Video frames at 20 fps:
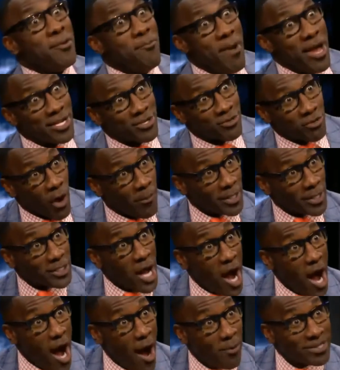Miss Triple
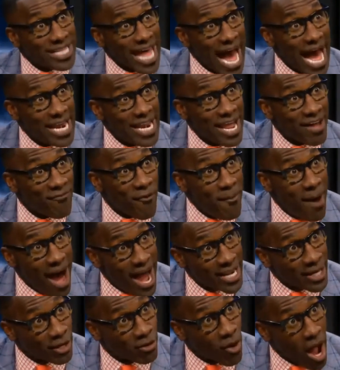Dog was down there for
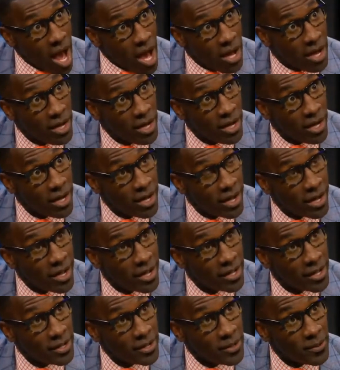Mardi Gras. I'll tell
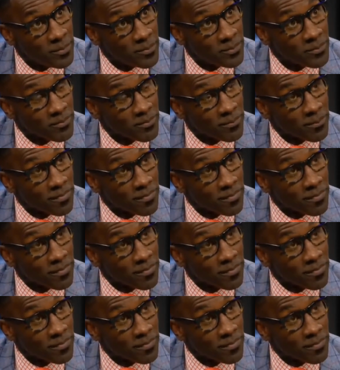you, he showed up.